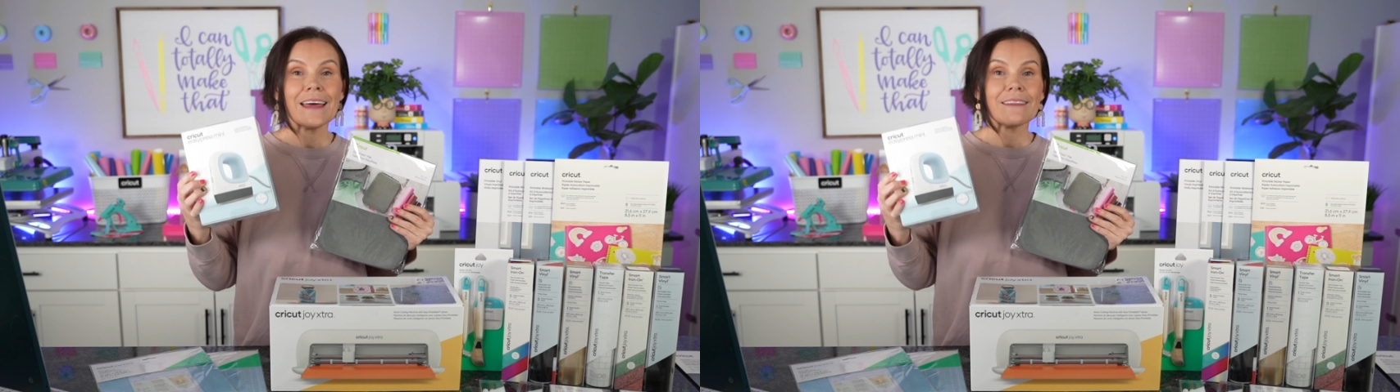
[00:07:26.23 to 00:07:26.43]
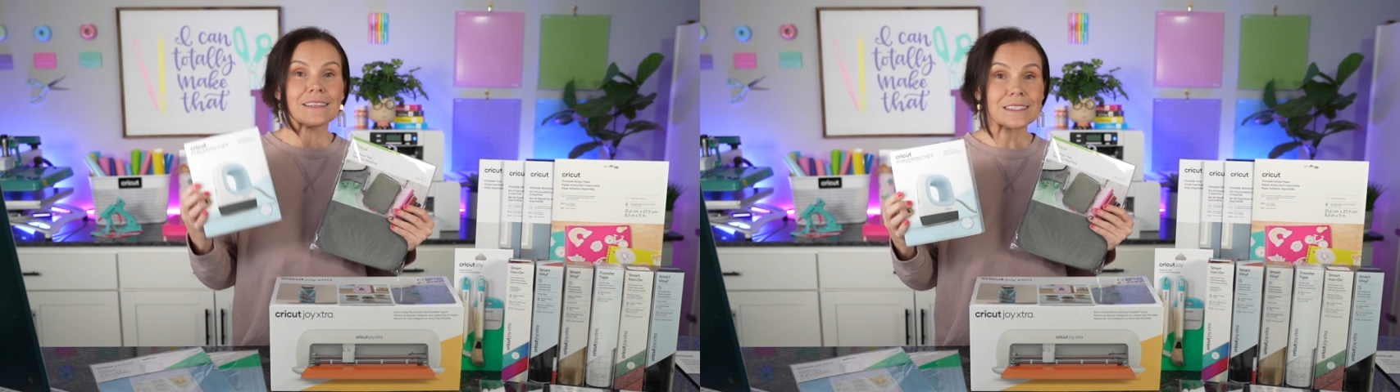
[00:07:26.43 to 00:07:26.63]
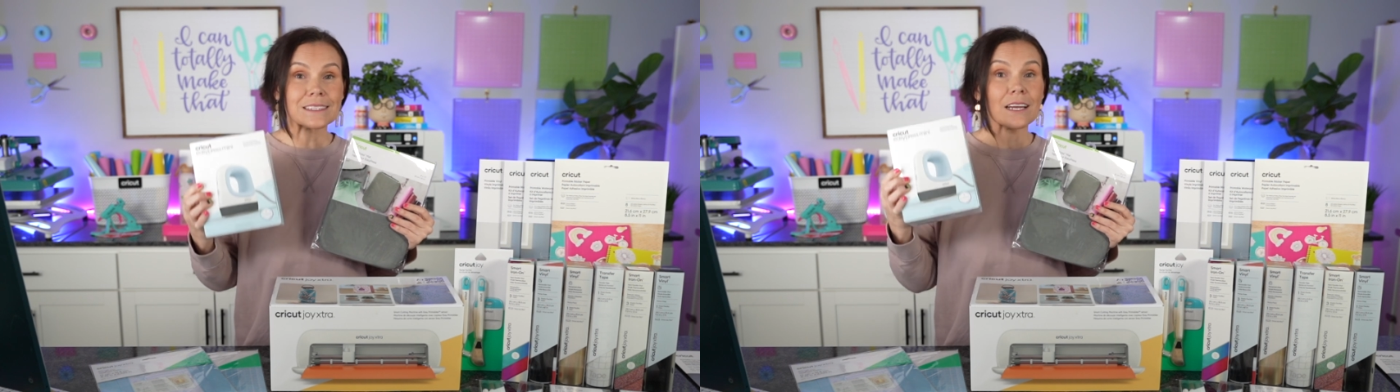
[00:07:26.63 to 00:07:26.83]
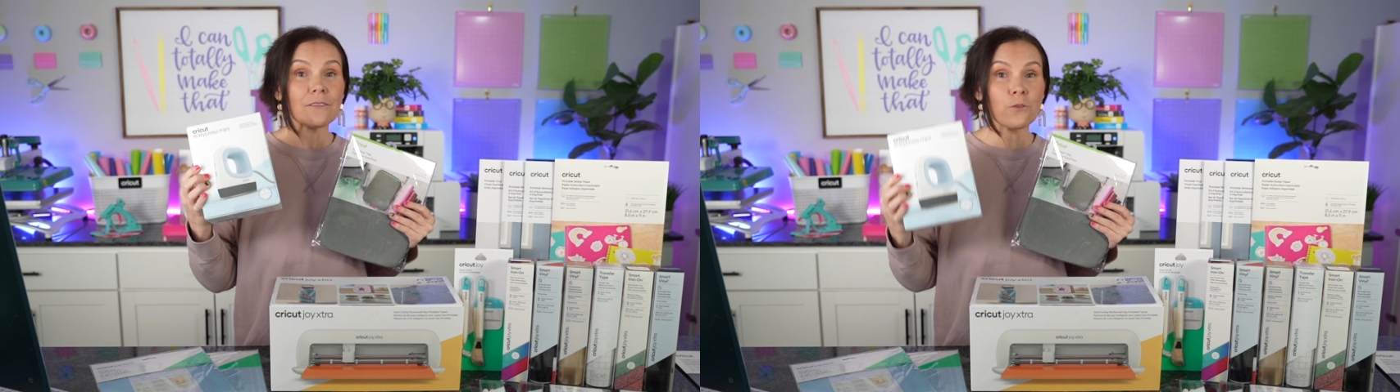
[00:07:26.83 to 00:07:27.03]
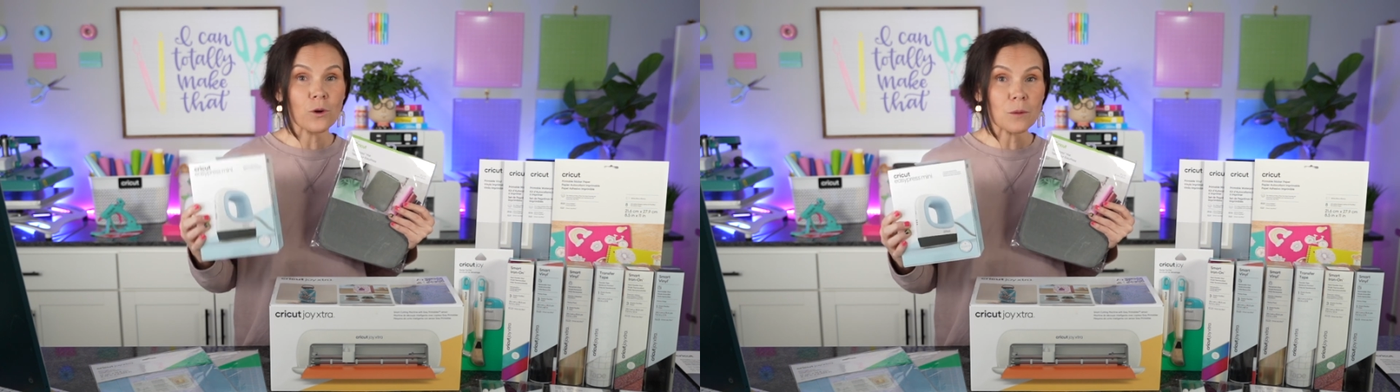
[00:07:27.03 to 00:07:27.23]
This is an
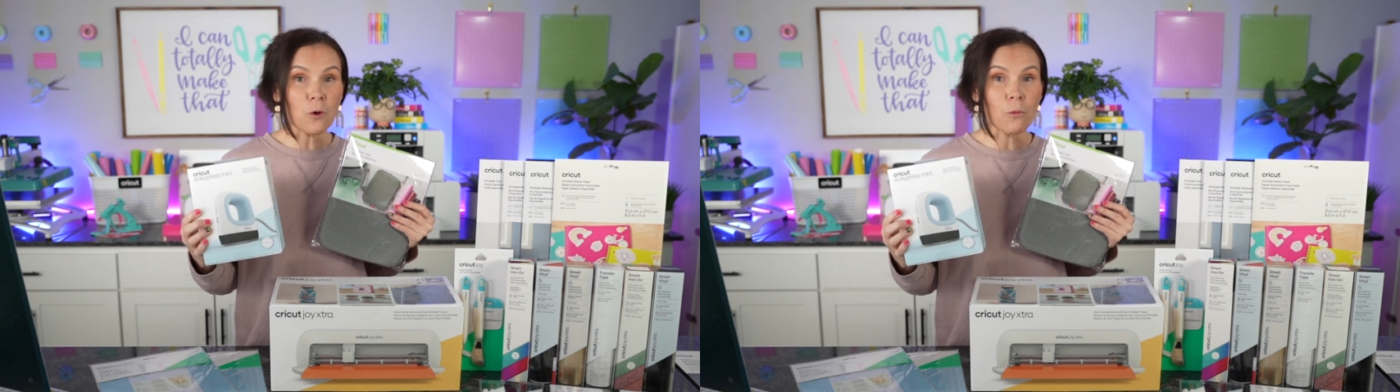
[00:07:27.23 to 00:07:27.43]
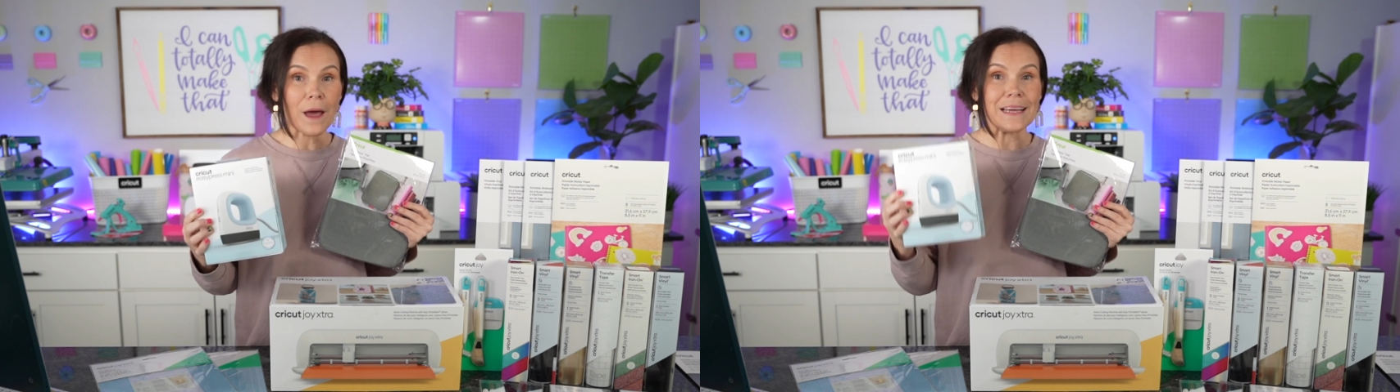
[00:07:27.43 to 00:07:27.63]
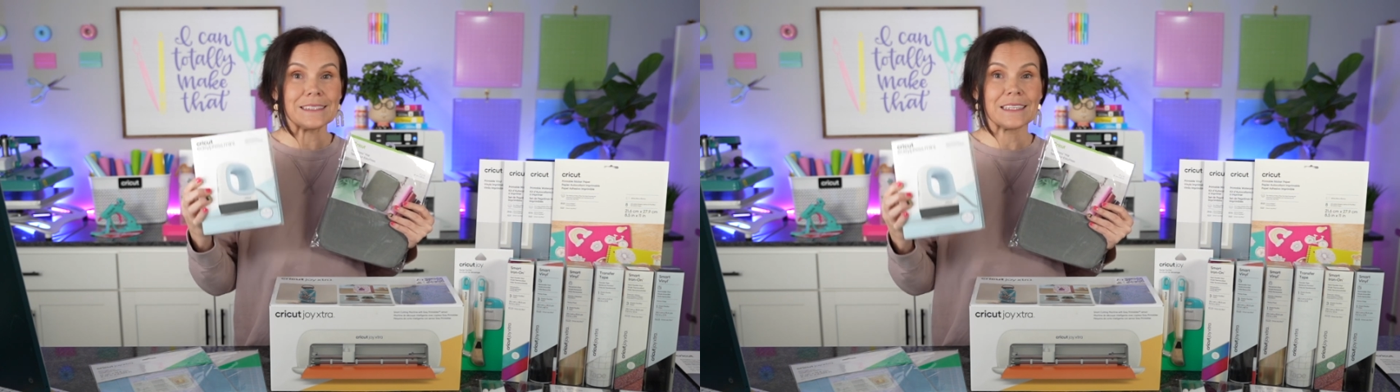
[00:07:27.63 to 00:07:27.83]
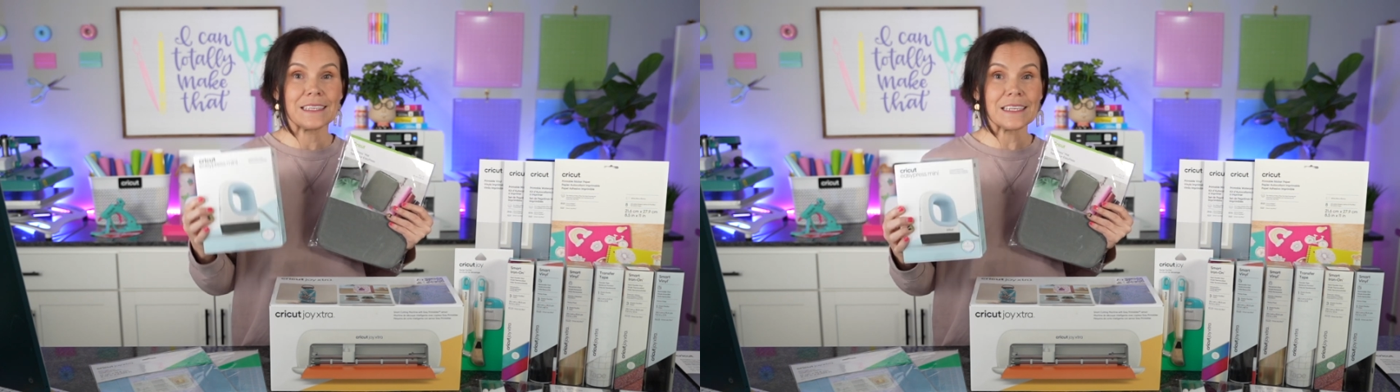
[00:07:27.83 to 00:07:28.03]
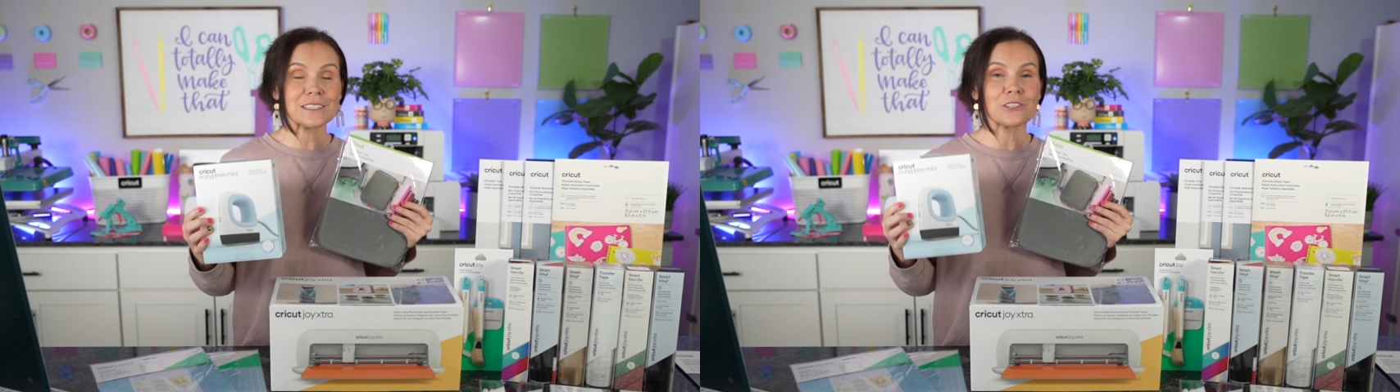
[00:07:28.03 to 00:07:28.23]
affordable way to
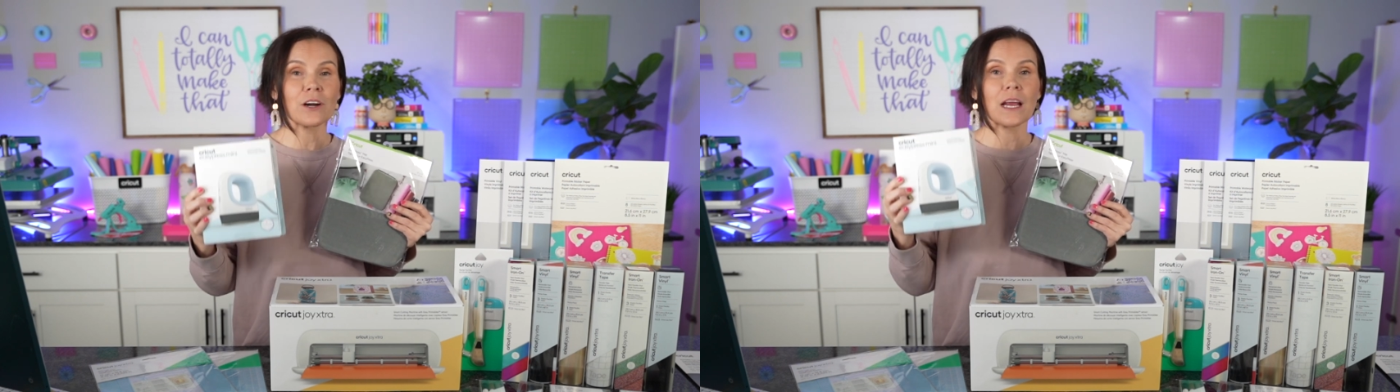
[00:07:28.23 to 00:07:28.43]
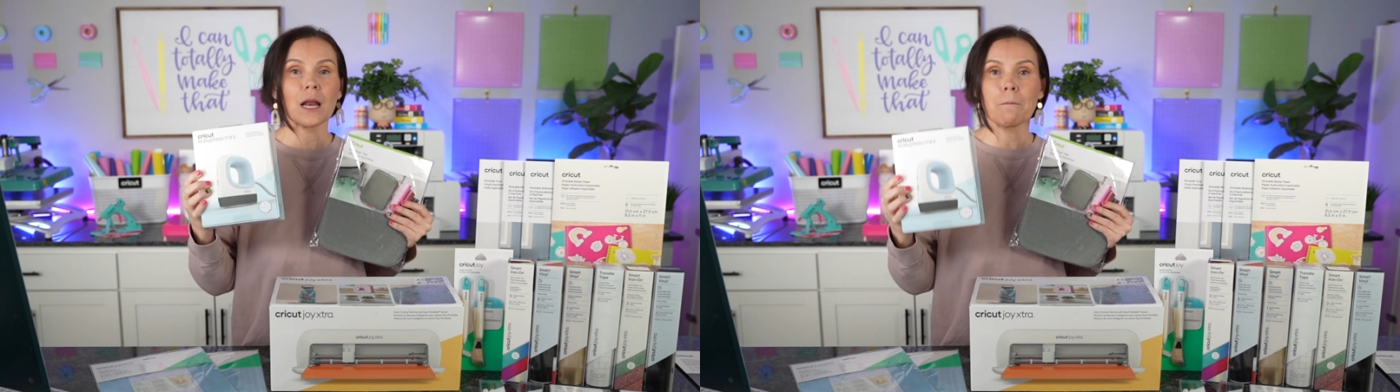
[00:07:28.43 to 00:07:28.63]
get started